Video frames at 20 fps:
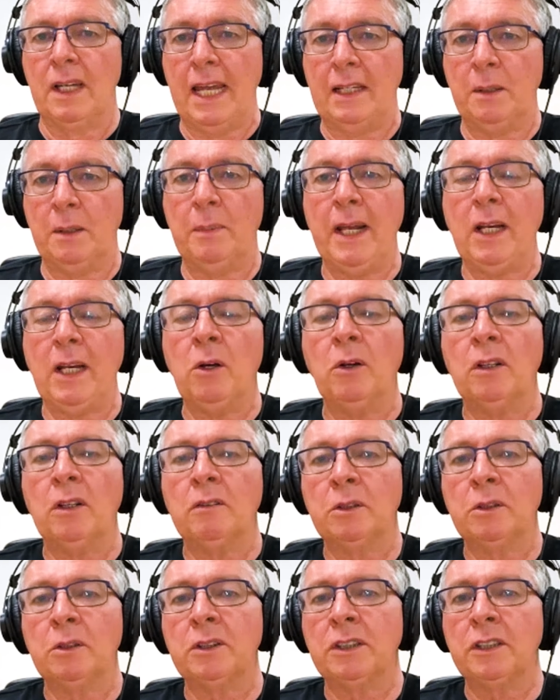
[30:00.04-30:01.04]
And depending on
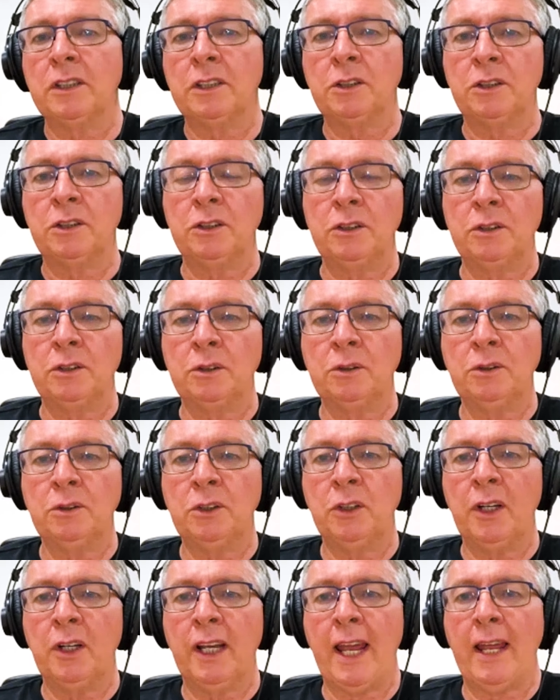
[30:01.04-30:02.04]
the filter that you use,
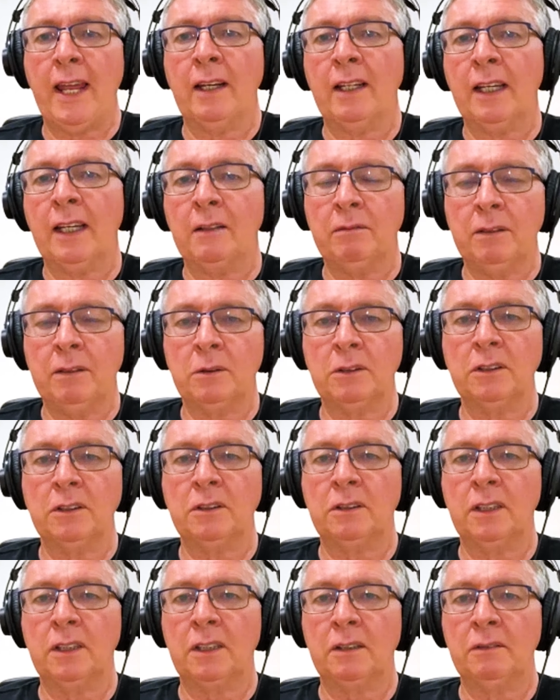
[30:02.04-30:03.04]
you can get
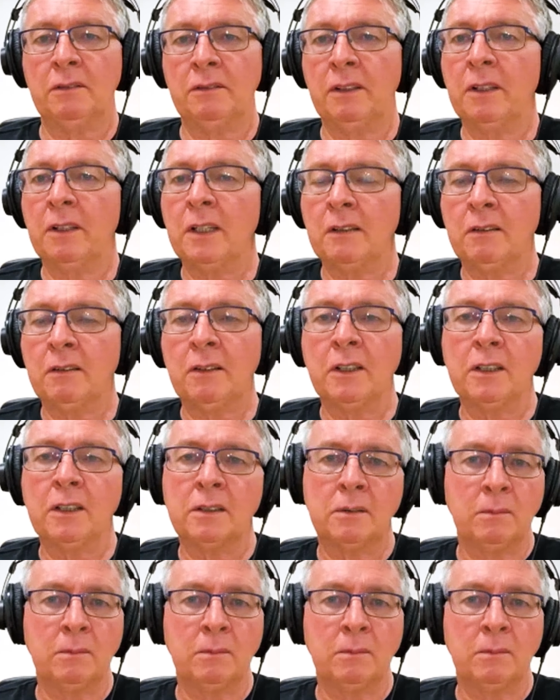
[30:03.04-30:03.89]
filters that are very, very